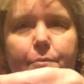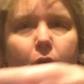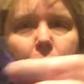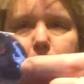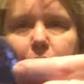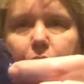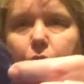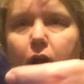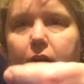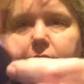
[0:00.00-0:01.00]
all the way
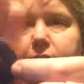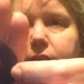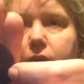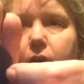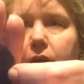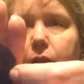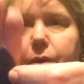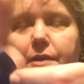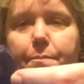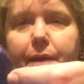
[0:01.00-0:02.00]
across, all the
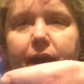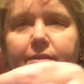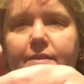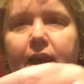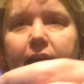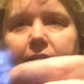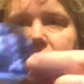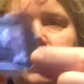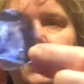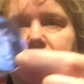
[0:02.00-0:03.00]
way to the back side,
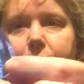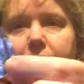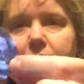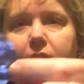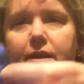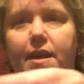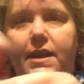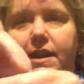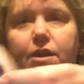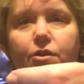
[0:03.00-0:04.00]
let them
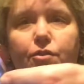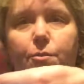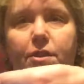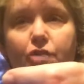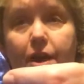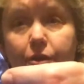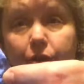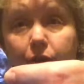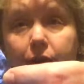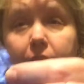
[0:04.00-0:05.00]
adhere to each other,
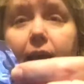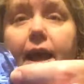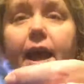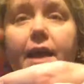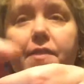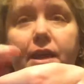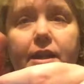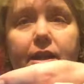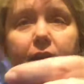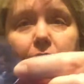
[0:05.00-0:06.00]
and
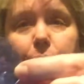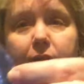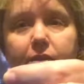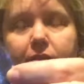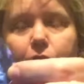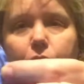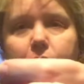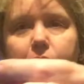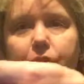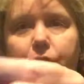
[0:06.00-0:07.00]
then cut around the circle so